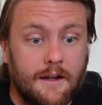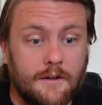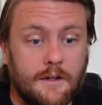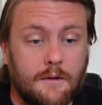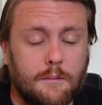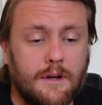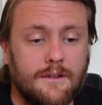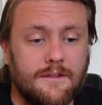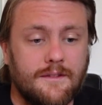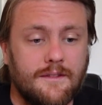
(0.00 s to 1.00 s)
don't know
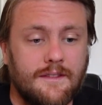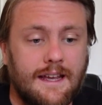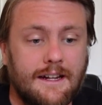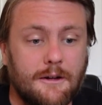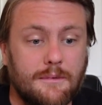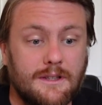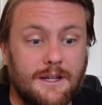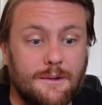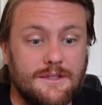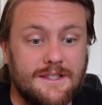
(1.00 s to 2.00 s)
about that up
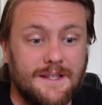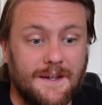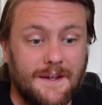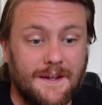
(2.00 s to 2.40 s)
close.